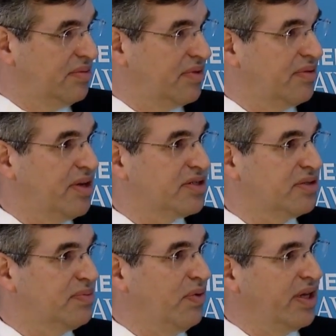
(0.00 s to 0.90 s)
You made a
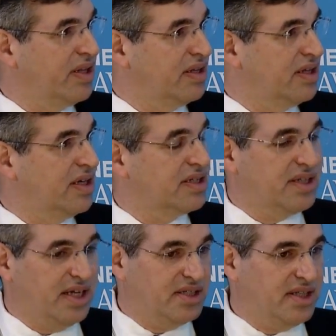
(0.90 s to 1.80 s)
good point. The
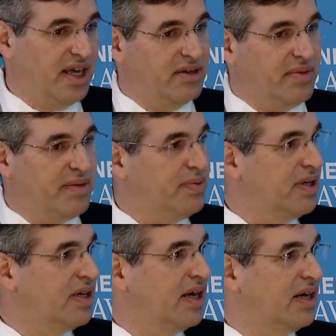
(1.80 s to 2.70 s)
steady state, it might
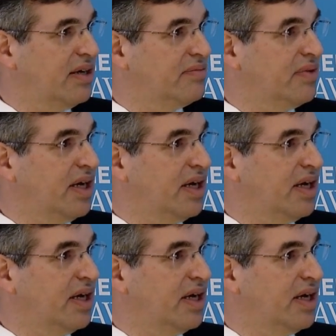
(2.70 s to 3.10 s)
be a